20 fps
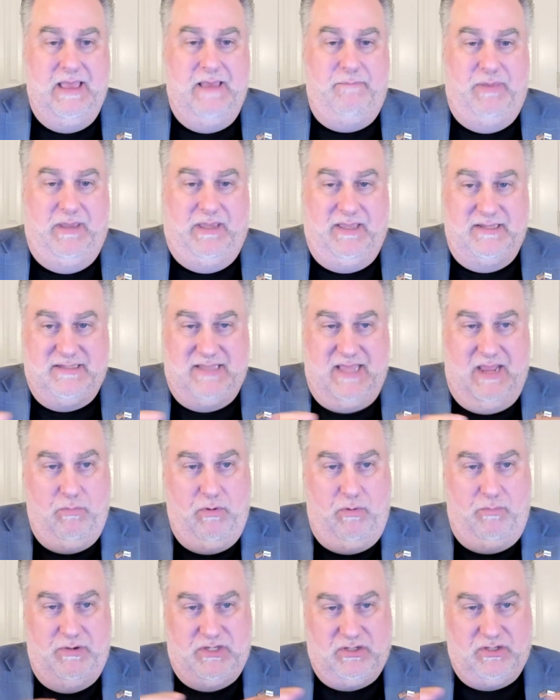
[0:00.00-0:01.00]
because then
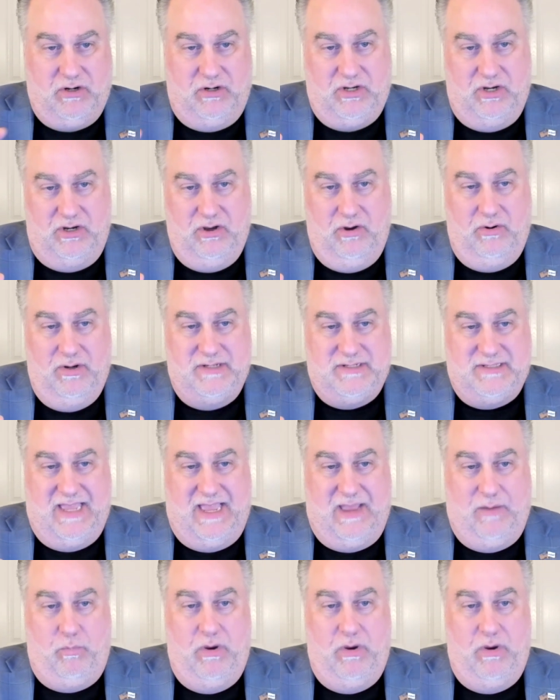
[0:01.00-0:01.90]
when we start to notice that,